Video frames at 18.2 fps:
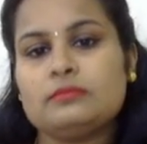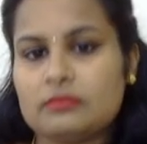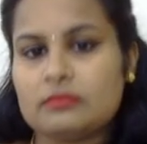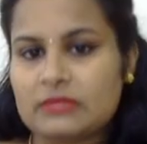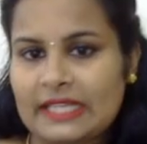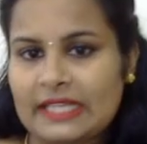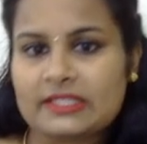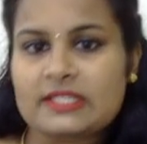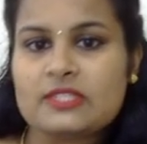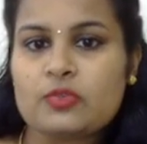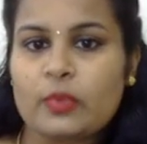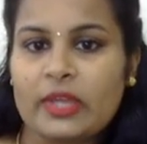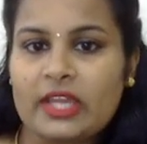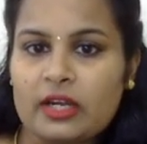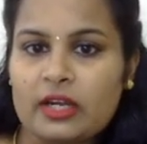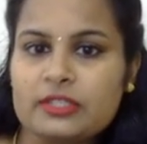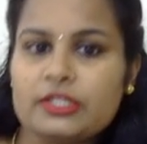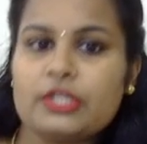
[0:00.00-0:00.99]
that is, we
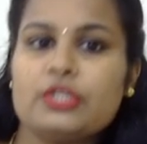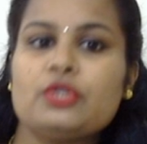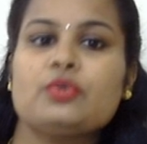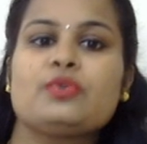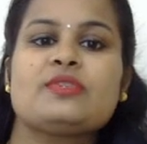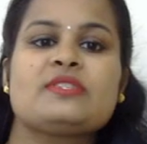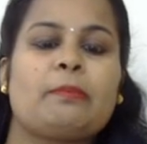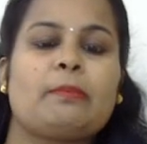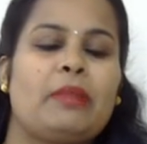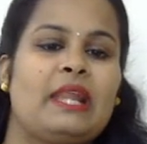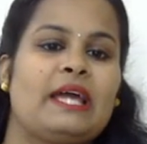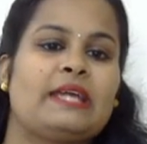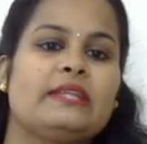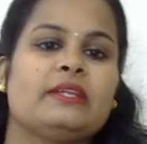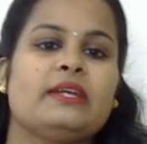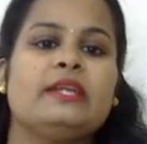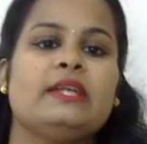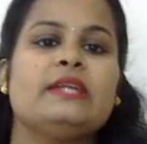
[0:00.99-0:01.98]
continue to supply
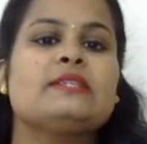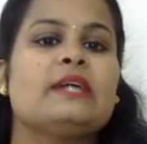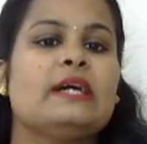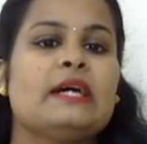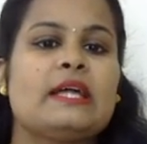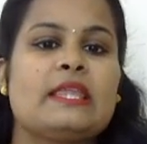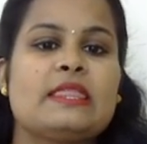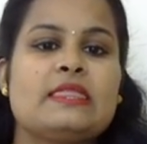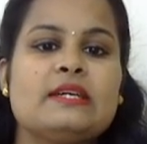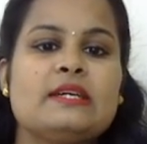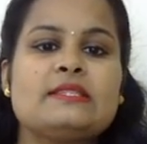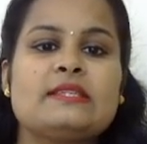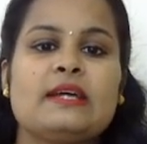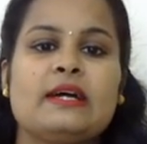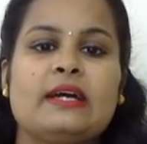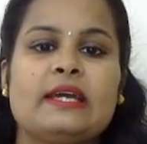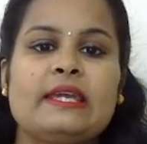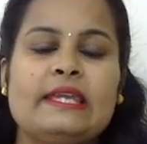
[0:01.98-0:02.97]
the heat. This
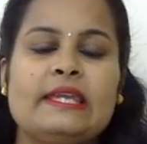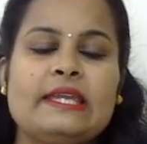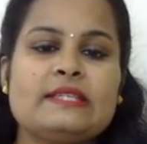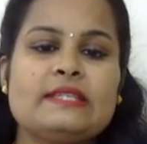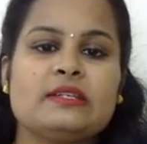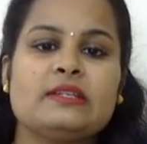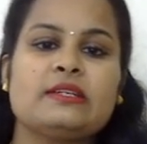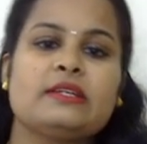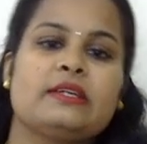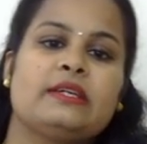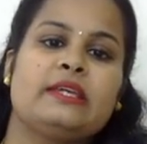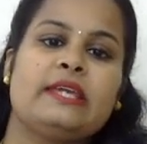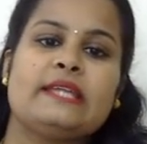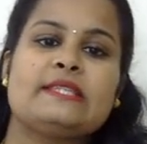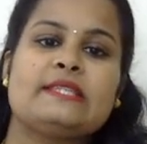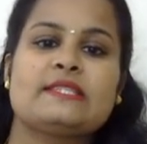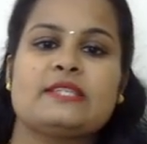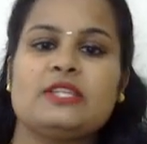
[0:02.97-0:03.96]
heat
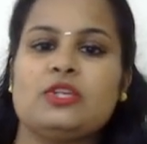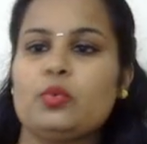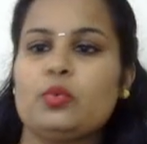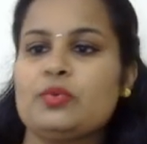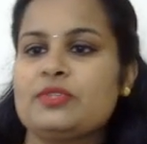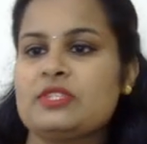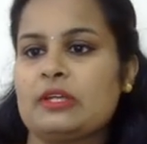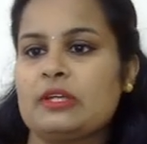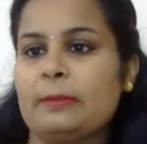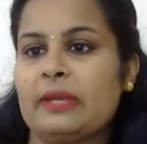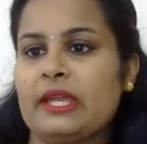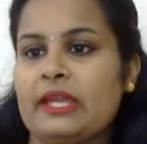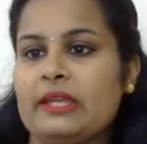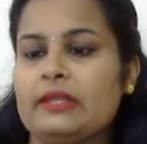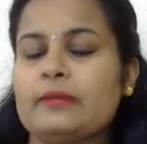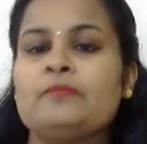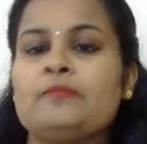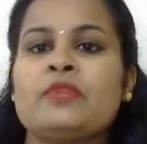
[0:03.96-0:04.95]
gets used up
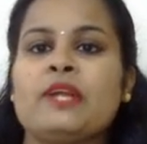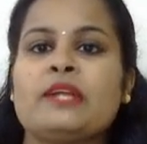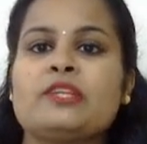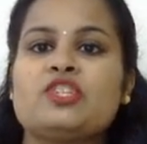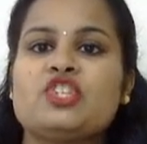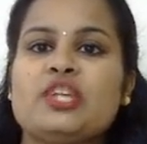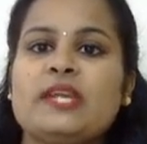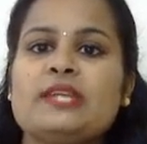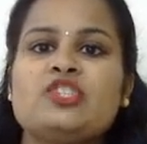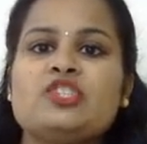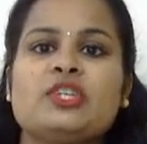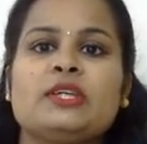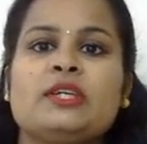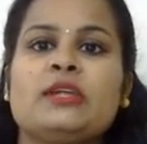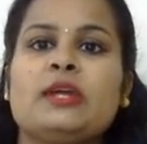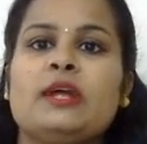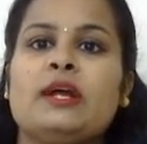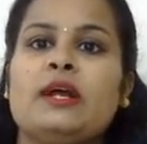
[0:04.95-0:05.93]
in
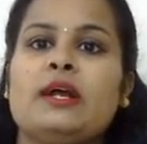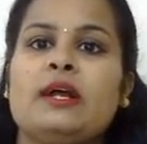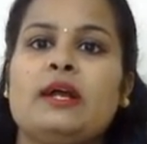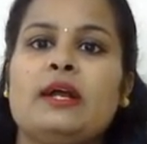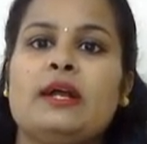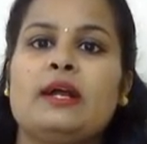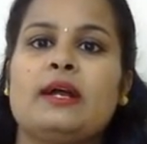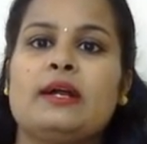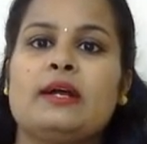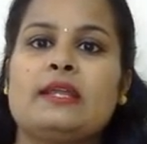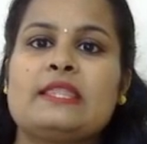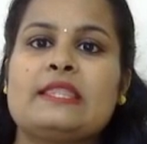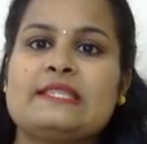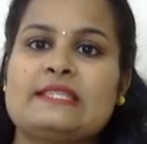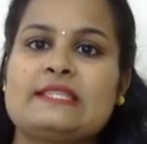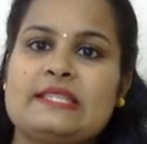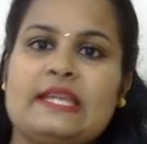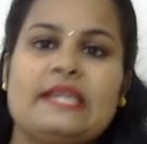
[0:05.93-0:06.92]
changing the
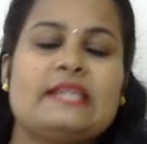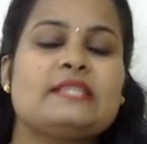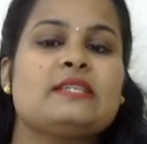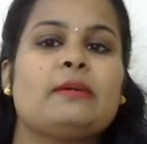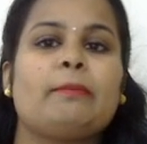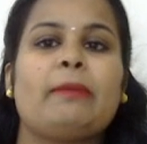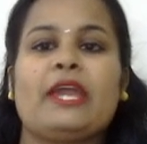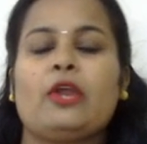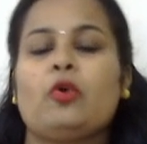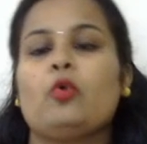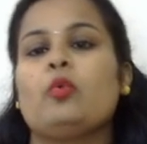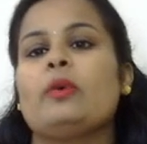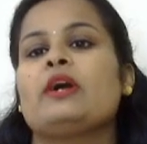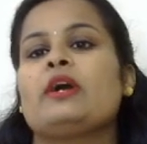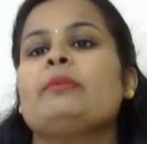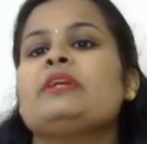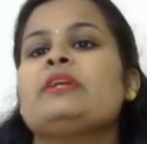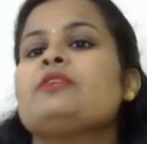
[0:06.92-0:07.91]
state by
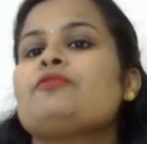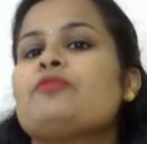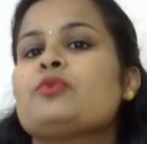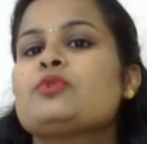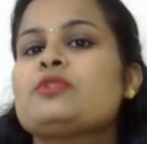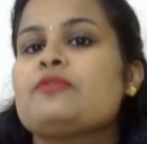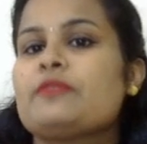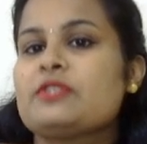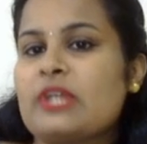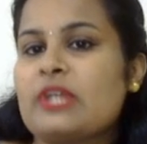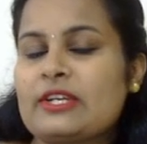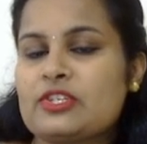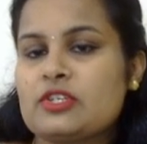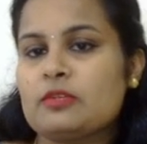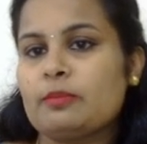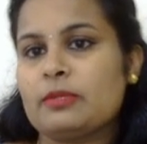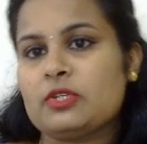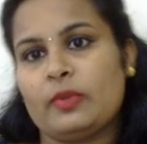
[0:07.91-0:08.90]
overcoming the force of
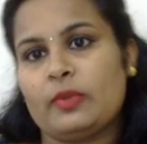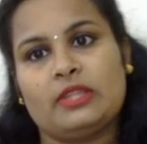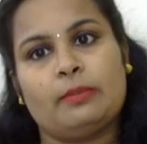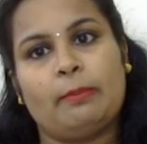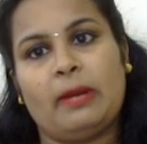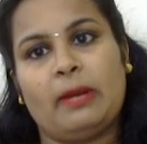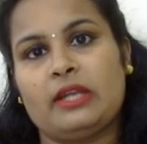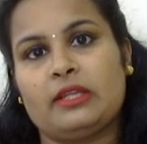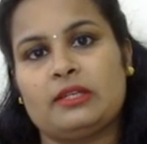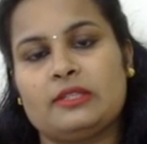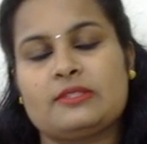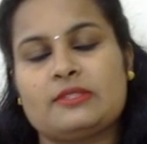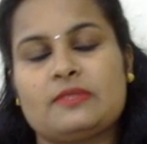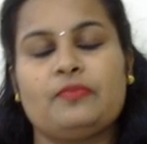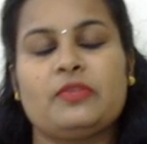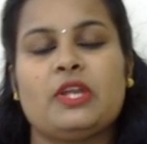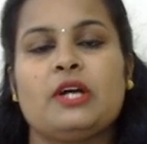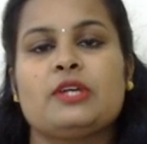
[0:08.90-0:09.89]
attraction between the particles.
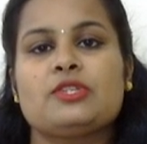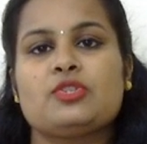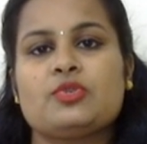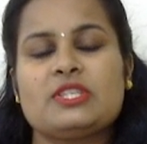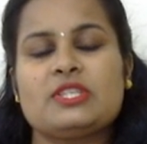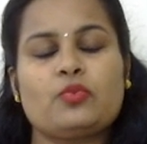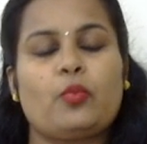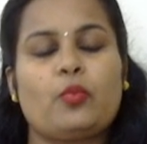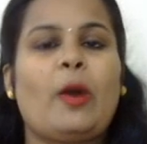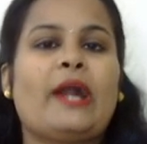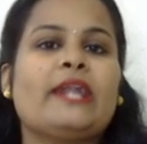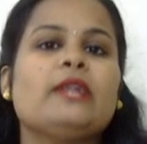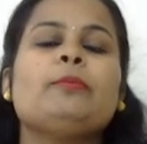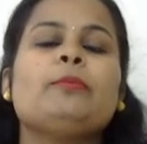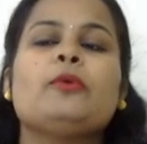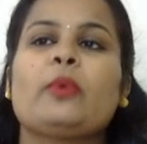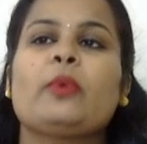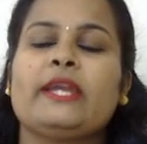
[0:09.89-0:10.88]
So just one
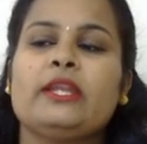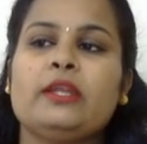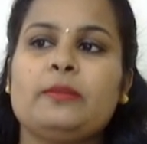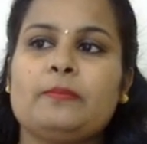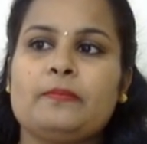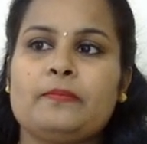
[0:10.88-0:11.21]
point,